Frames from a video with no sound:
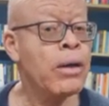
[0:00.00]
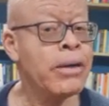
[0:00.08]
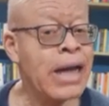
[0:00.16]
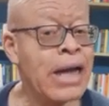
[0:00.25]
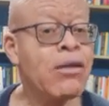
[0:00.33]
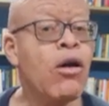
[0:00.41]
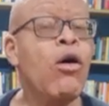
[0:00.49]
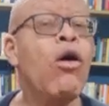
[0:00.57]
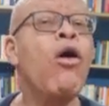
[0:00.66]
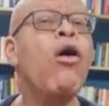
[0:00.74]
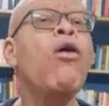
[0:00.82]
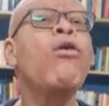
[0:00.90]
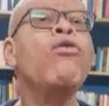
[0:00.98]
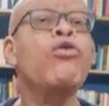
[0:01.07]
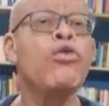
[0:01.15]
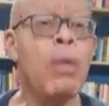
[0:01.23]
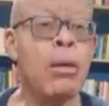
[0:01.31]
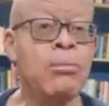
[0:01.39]
that all
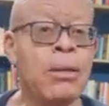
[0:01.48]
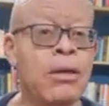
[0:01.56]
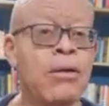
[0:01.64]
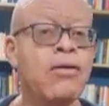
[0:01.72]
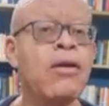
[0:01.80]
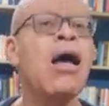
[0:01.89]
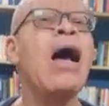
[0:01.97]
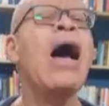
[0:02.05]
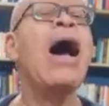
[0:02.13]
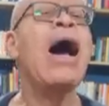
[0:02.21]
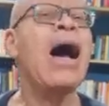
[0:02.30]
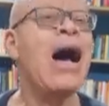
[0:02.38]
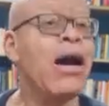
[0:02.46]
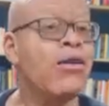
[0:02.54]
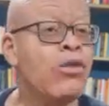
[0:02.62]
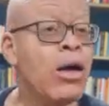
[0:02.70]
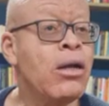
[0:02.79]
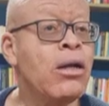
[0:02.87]
human beings are
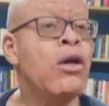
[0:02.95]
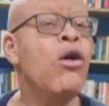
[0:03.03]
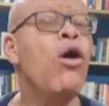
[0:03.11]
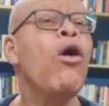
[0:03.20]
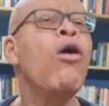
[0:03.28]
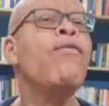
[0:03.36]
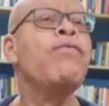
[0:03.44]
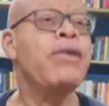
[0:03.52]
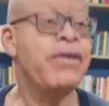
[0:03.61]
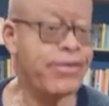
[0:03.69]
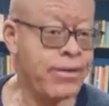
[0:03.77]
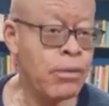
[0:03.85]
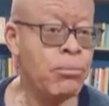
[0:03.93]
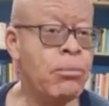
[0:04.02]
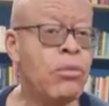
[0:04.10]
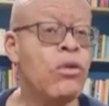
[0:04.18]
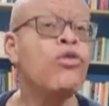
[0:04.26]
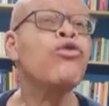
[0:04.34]
actually of the same
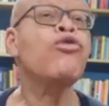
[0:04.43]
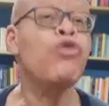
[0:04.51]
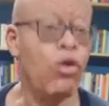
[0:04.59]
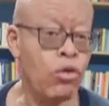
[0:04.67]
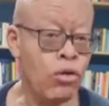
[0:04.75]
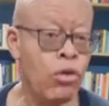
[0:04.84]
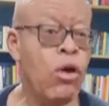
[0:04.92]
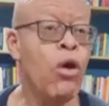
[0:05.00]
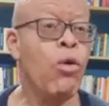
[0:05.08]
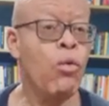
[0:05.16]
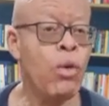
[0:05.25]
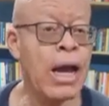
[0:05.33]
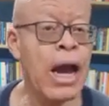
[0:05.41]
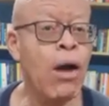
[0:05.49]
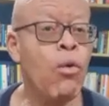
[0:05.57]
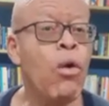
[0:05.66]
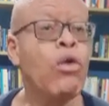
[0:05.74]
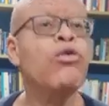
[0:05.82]
stock. We
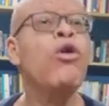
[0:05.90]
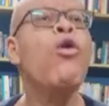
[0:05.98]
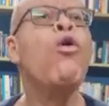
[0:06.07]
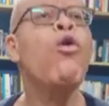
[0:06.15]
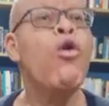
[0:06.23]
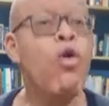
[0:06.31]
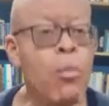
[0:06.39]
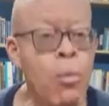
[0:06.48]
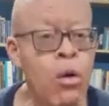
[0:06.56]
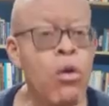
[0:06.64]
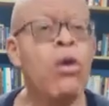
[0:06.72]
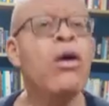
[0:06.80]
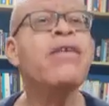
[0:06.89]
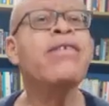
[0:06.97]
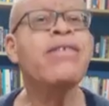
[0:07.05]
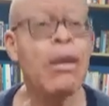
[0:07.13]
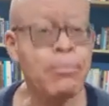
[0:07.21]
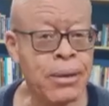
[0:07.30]
are what? Homo
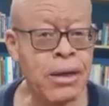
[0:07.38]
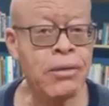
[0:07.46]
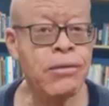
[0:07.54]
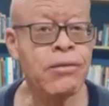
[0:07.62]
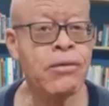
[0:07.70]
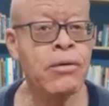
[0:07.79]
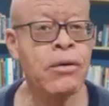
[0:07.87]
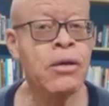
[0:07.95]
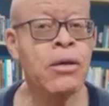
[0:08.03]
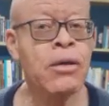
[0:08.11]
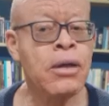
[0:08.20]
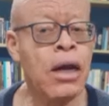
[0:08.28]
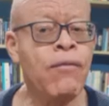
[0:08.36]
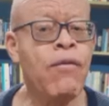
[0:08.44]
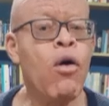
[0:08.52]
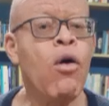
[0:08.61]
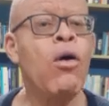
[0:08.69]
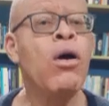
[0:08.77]
sapiens.
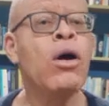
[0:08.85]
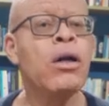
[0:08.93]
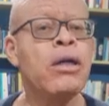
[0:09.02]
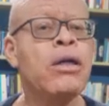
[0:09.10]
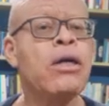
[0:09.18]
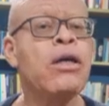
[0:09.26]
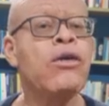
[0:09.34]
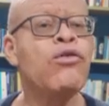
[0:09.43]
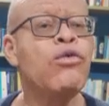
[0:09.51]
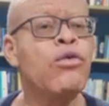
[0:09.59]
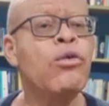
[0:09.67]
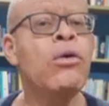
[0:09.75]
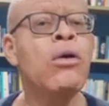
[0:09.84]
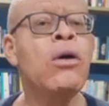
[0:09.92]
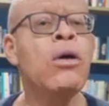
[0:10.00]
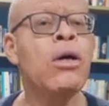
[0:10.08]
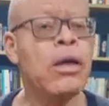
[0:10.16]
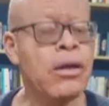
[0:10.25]
Therefore, the issue
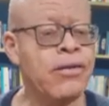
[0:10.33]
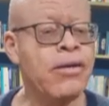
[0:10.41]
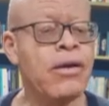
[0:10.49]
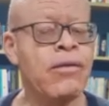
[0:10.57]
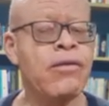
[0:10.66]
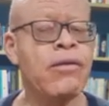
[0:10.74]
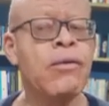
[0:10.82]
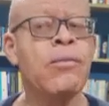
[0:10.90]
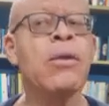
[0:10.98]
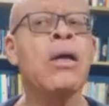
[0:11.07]
is this: